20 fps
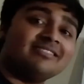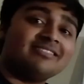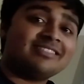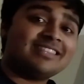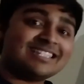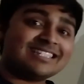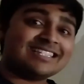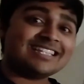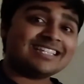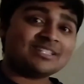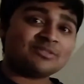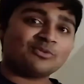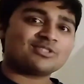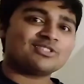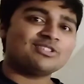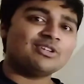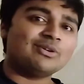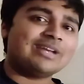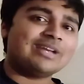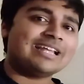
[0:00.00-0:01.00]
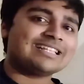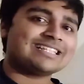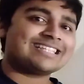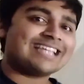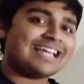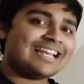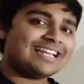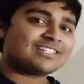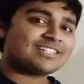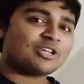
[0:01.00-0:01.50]
This is what's known as a
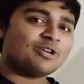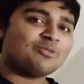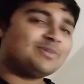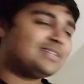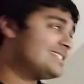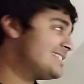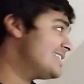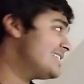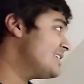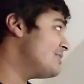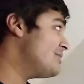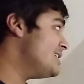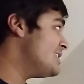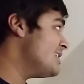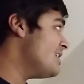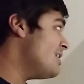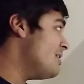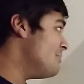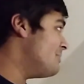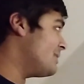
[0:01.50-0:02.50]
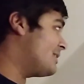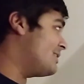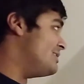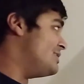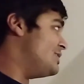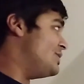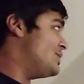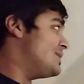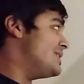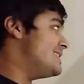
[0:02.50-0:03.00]
telescoping series
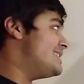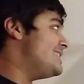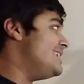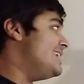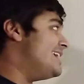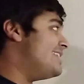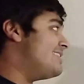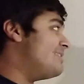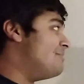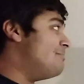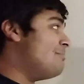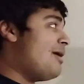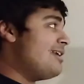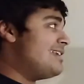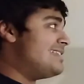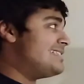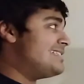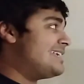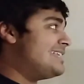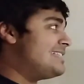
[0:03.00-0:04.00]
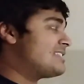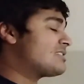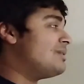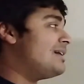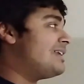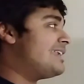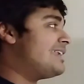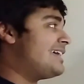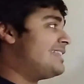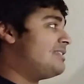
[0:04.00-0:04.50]
because you can see here the minus n
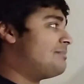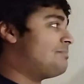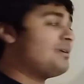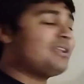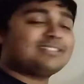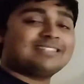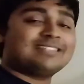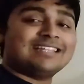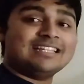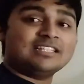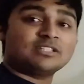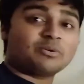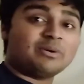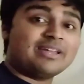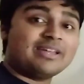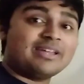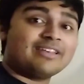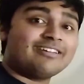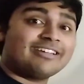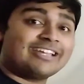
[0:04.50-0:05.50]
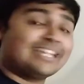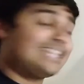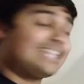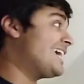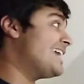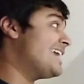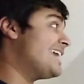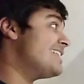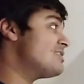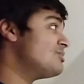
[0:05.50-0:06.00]
squared and the plus n squared are going to
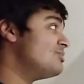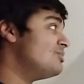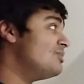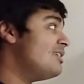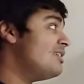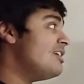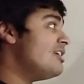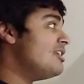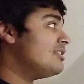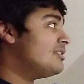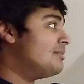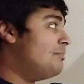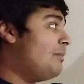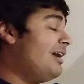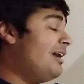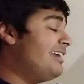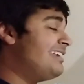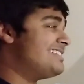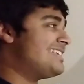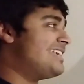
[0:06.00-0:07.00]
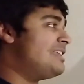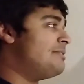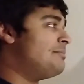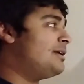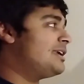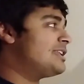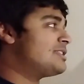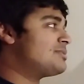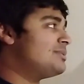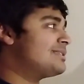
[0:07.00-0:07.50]
cancel. The minus n
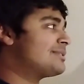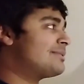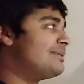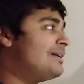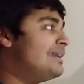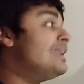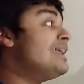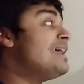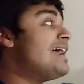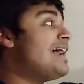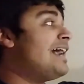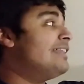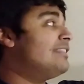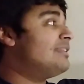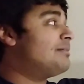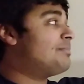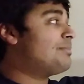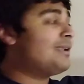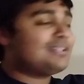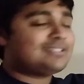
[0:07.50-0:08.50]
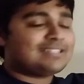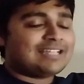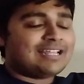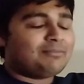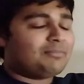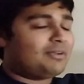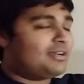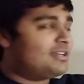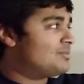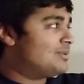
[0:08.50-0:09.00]
minus 1 squared and the plus
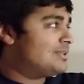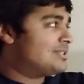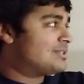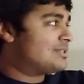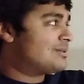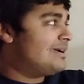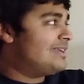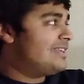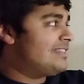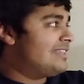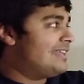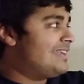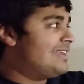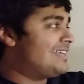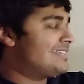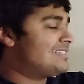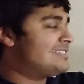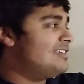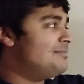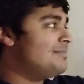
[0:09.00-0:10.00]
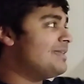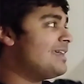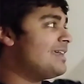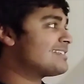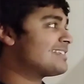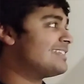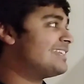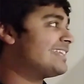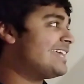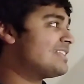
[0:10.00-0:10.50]
n minus 1 squared in that next term there
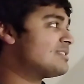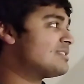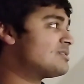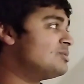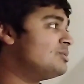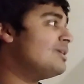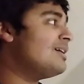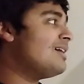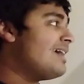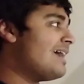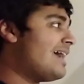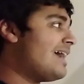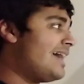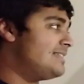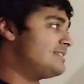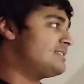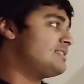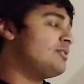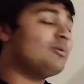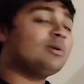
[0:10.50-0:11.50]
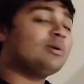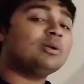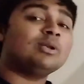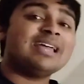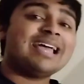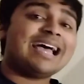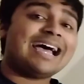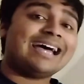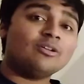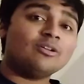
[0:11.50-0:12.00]
is going to cancel and so on.
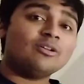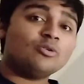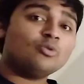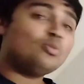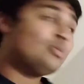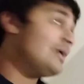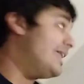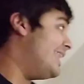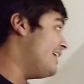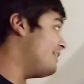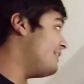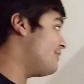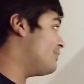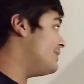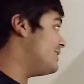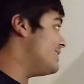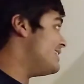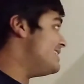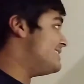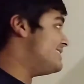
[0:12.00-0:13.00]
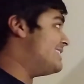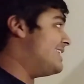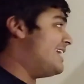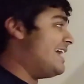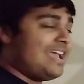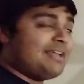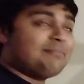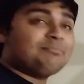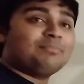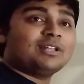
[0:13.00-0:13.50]
And all we're left with is
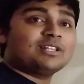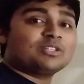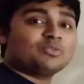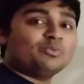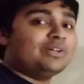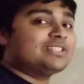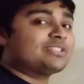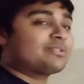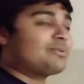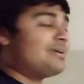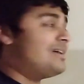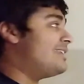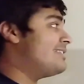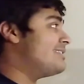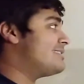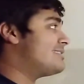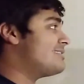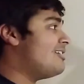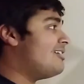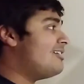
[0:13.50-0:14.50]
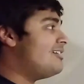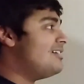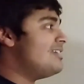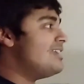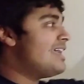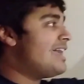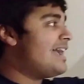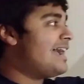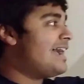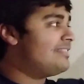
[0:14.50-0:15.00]
the n plus 1 squared at the start
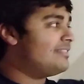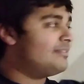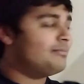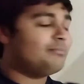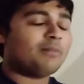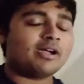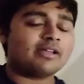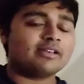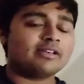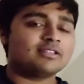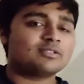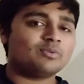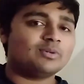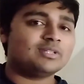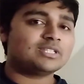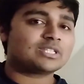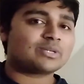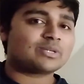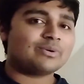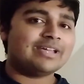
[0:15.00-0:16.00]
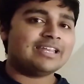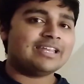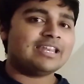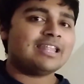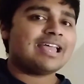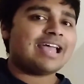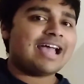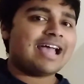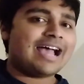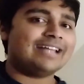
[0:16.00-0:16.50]
and the minus 1 squared
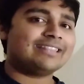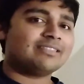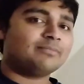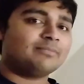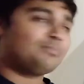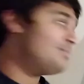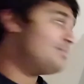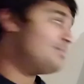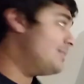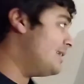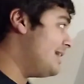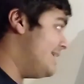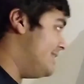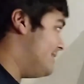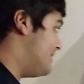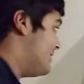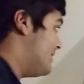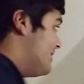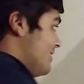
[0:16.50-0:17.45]
at the end.